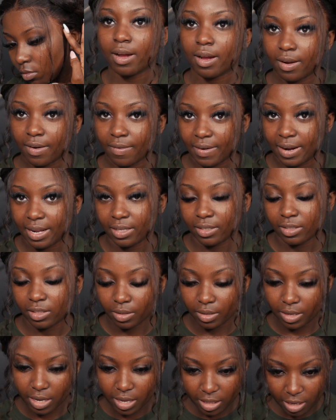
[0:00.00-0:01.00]
Alright,
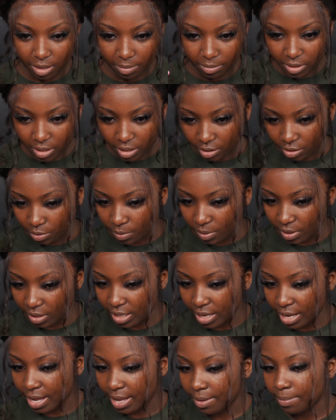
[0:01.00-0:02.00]
so now that I'm done doing
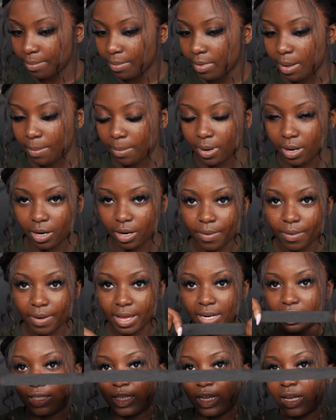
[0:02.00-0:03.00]
that, I'm going
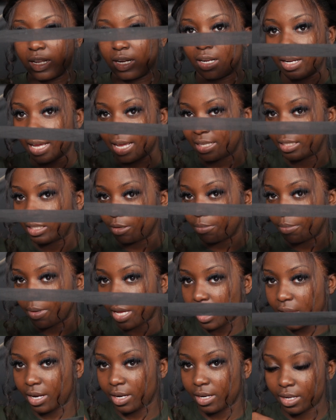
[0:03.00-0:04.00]
ahead and take an elastic
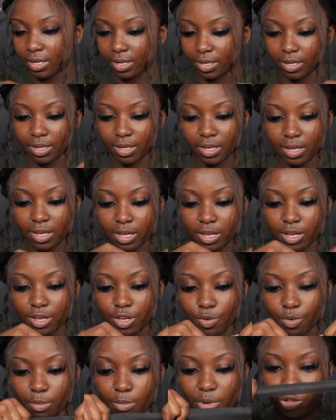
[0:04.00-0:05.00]
band.
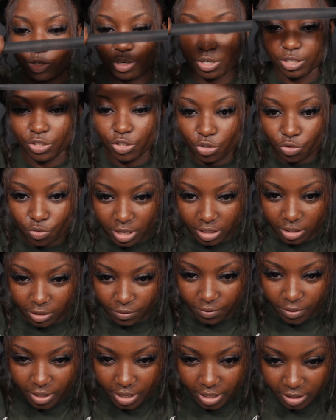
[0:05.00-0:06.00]
You want to make sure it's stretched
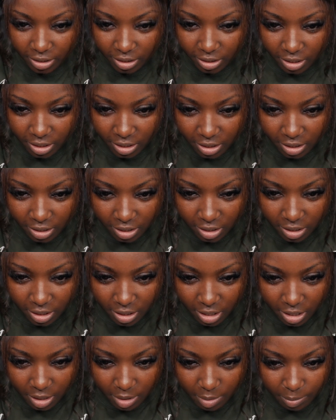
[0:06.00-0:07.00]
first.
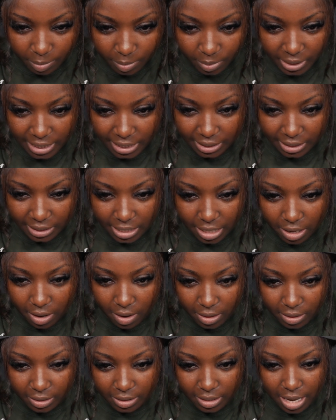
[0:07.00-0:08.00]
Place it
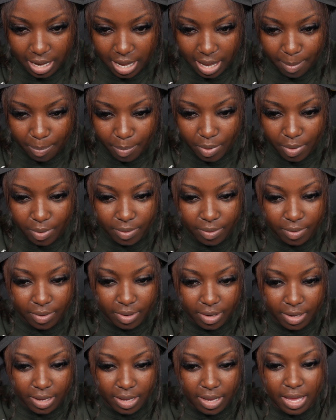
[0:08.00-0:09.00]
on top
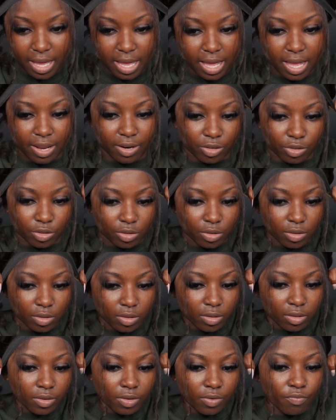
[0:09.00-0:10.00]
and
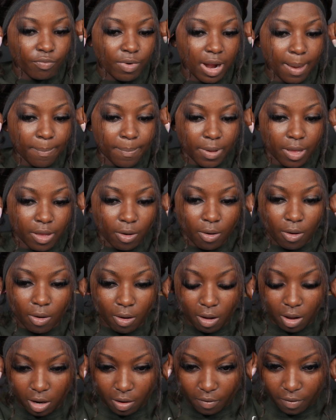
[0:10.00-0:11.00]
wrap it
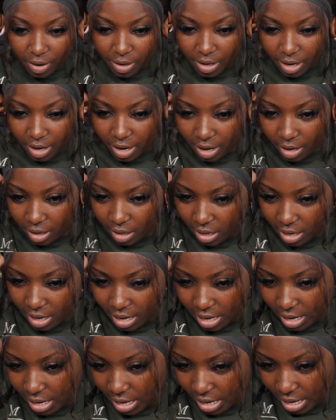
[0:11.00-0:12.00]
all around your
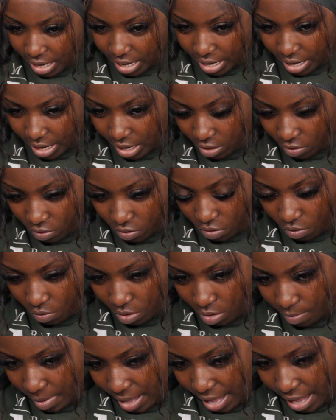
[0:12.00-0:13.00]
hairline and to
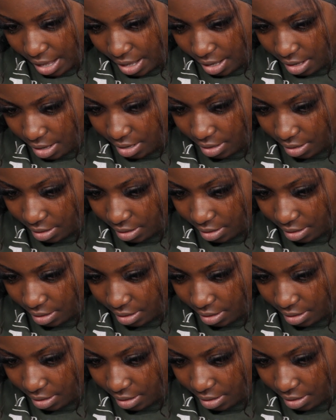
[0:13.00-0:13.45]
the back.